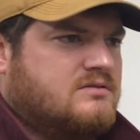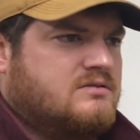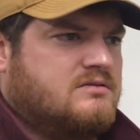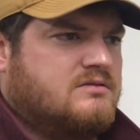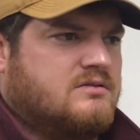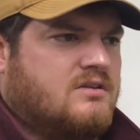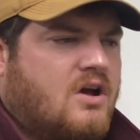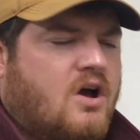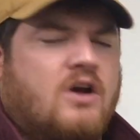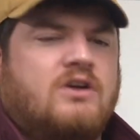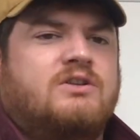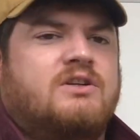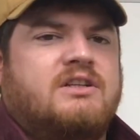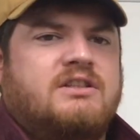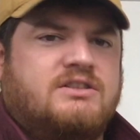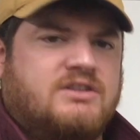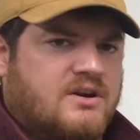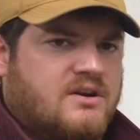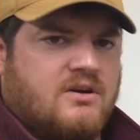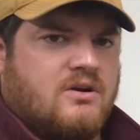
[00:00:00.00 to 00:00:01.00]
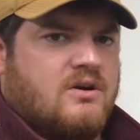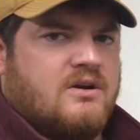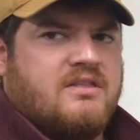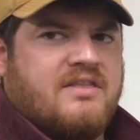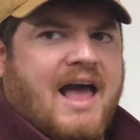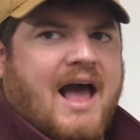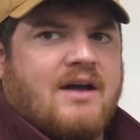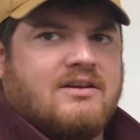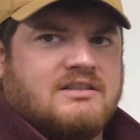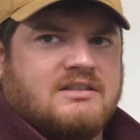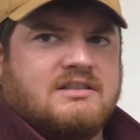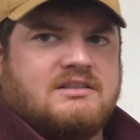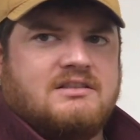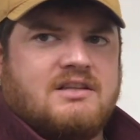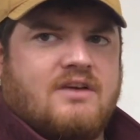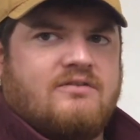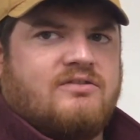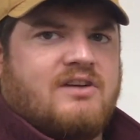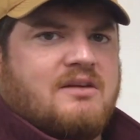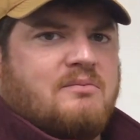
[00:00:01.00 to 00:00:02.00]
hundreds or thousands
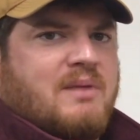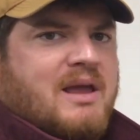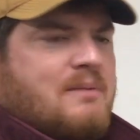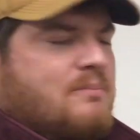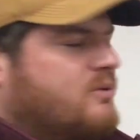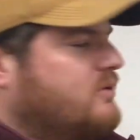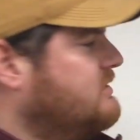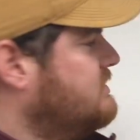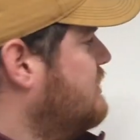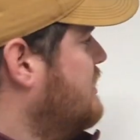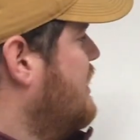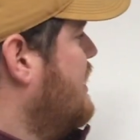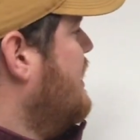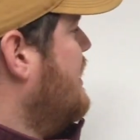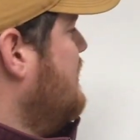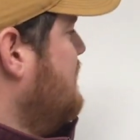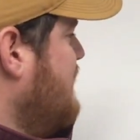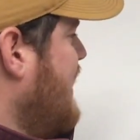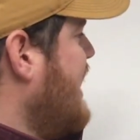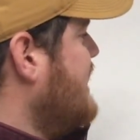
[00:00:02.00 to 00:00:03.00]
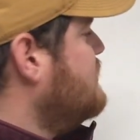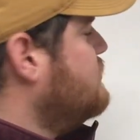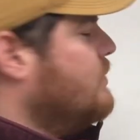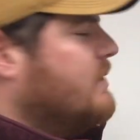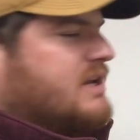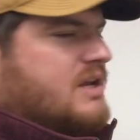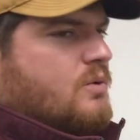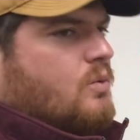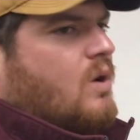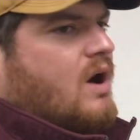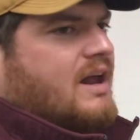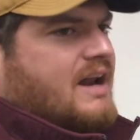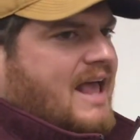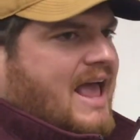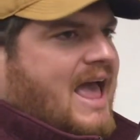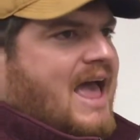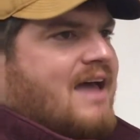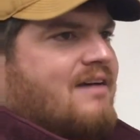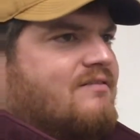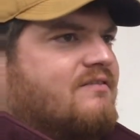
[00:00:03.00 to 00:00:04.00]
of red maples, that's when you want to
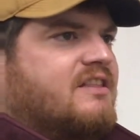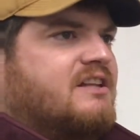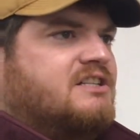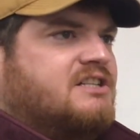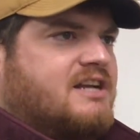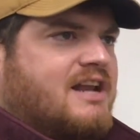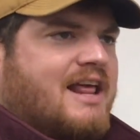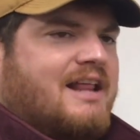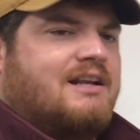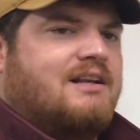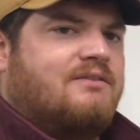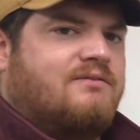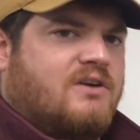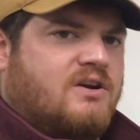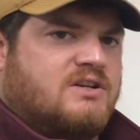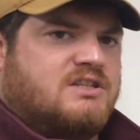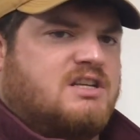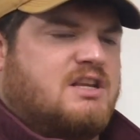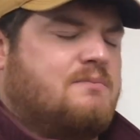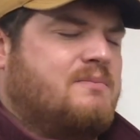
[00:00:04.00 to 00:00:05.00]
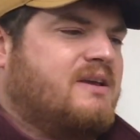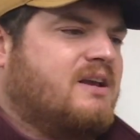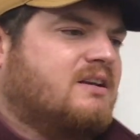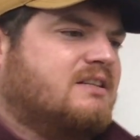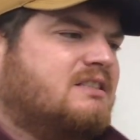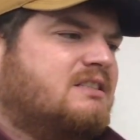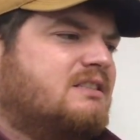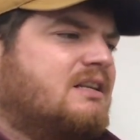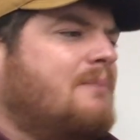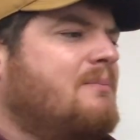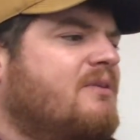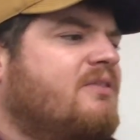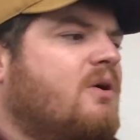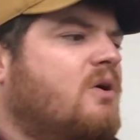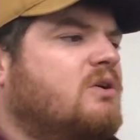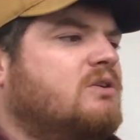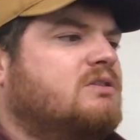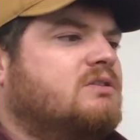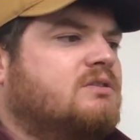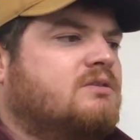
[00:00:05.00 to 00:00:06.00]
have the genetic diversity, because some of
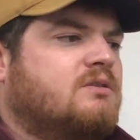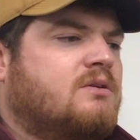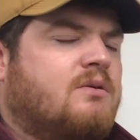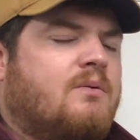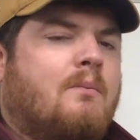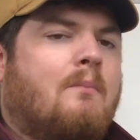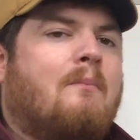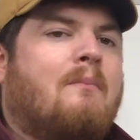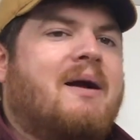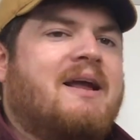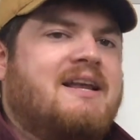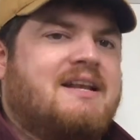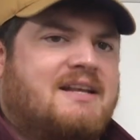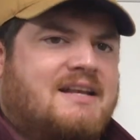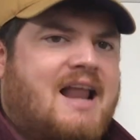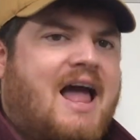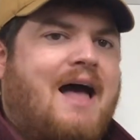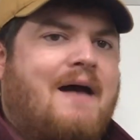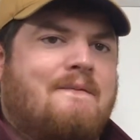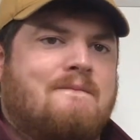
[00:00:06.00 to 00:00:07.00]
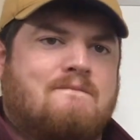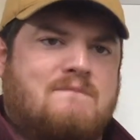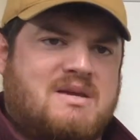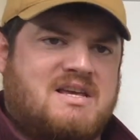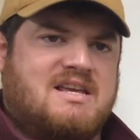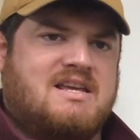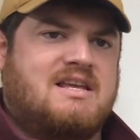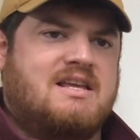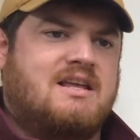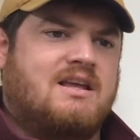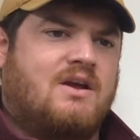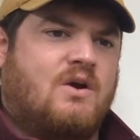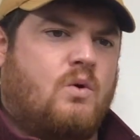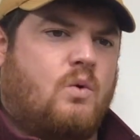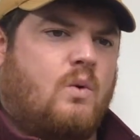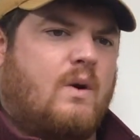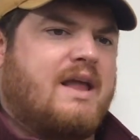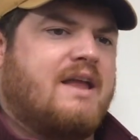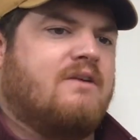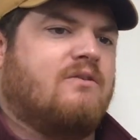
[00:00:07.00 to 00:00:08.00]
those might not be
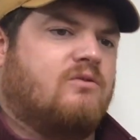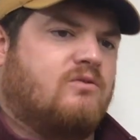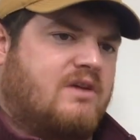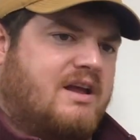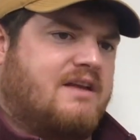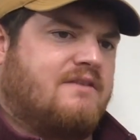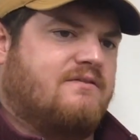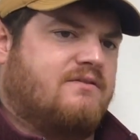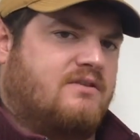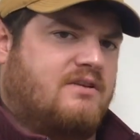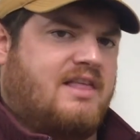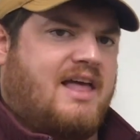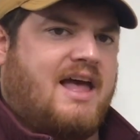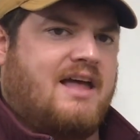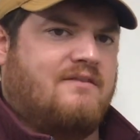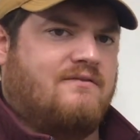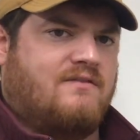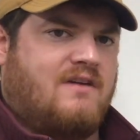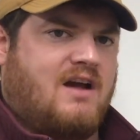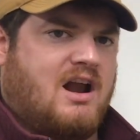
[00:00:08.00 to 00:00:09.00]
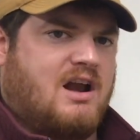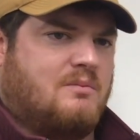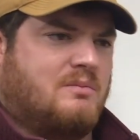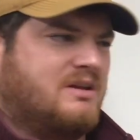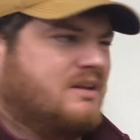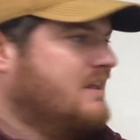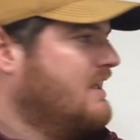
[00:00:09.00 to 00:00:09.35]
quite right for that environment.